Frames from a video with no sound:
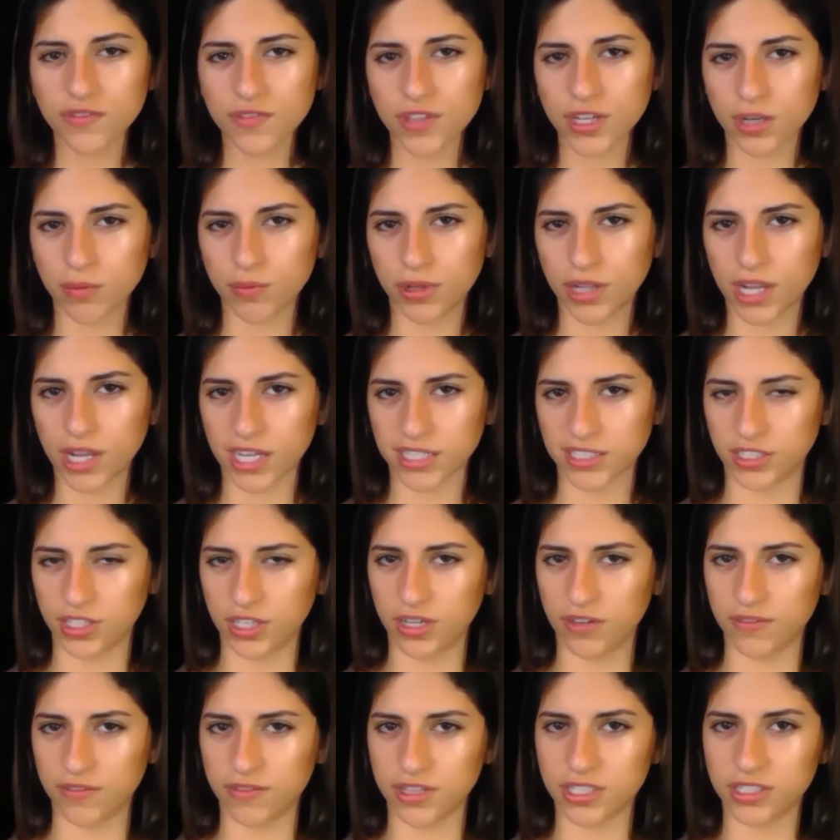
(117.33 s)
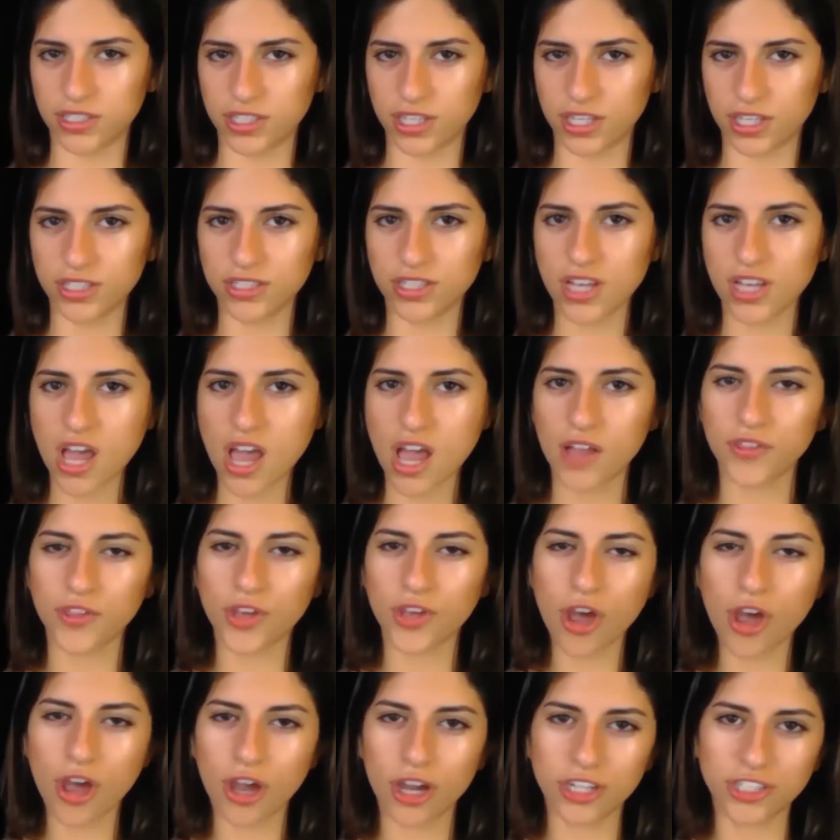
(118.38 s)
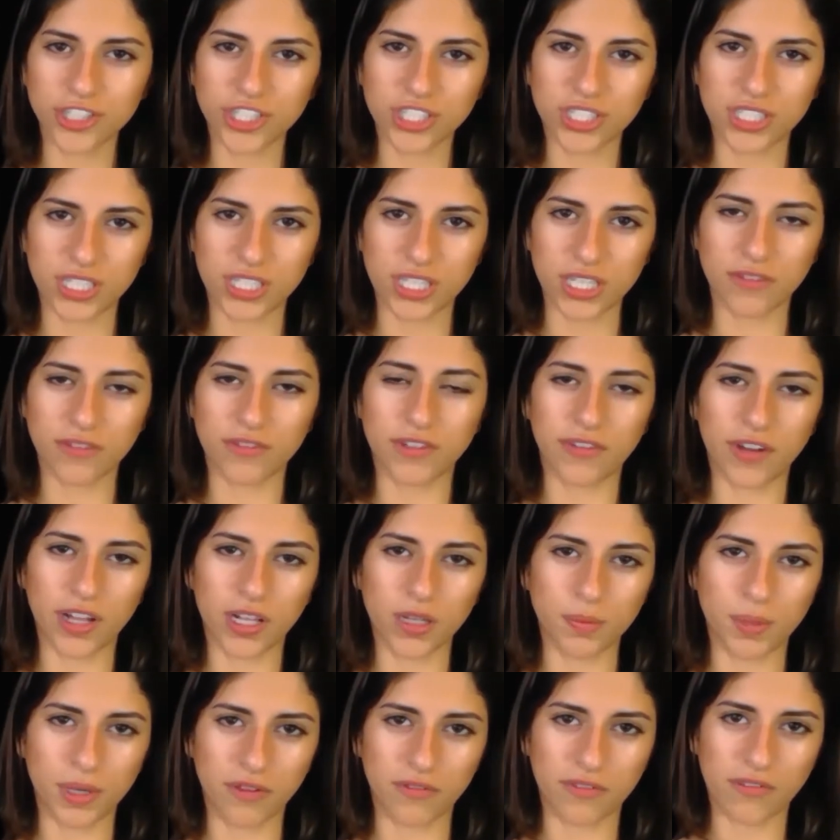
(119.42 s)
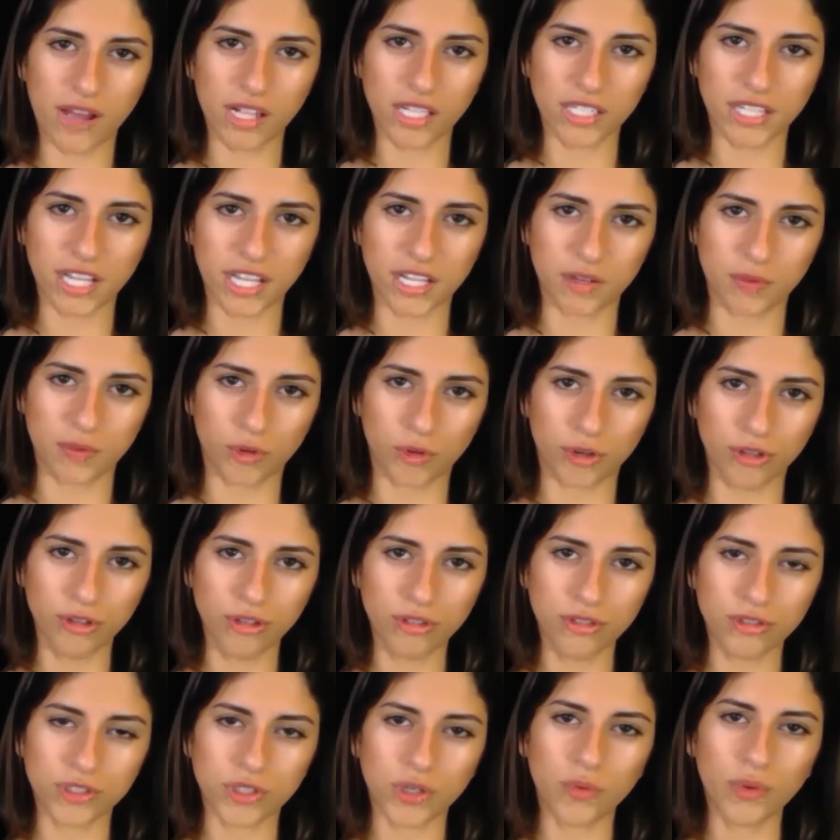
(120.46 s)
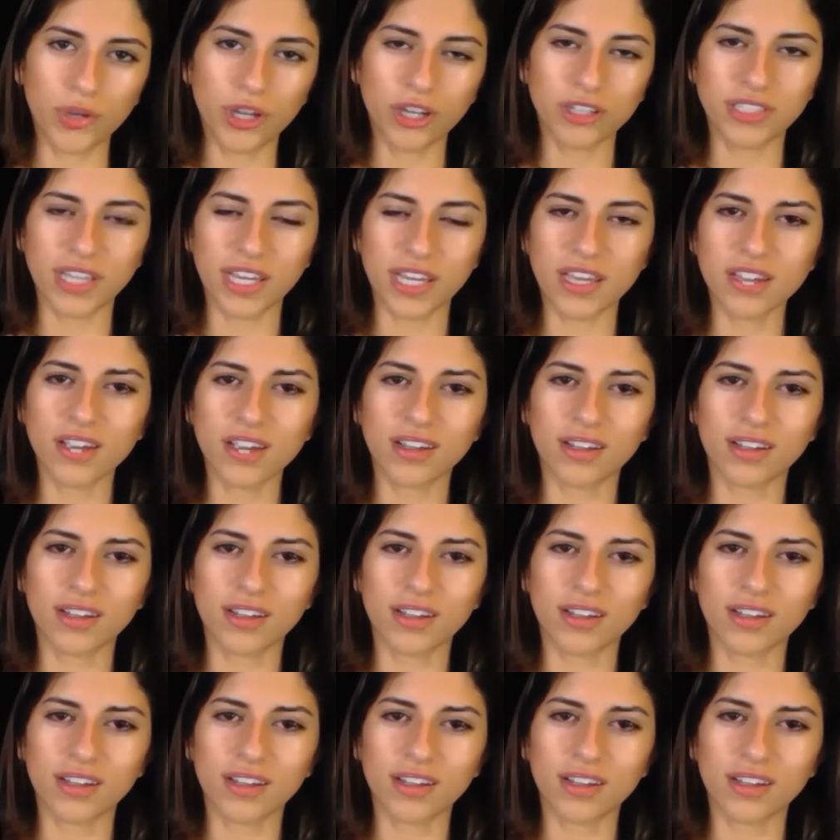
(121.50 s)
the complexity of the disease and the urgency of developing validated models, we are taking a